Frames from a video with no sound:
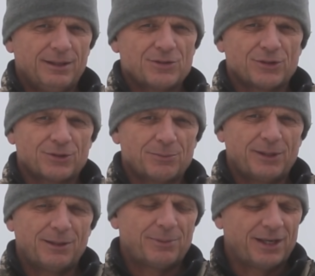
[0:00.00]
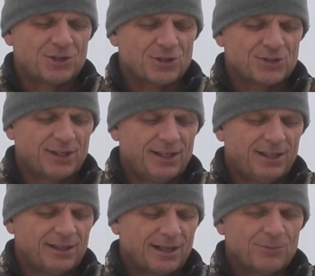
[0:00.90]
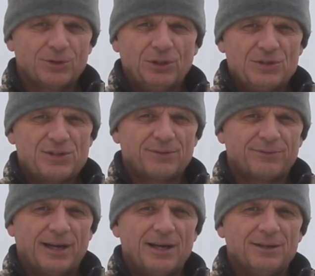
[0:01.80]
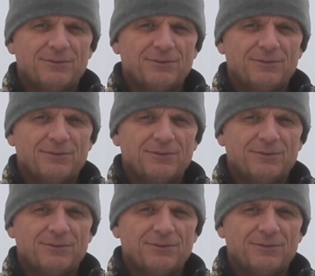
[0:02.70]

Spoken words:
social media pages, I'm real easy to find.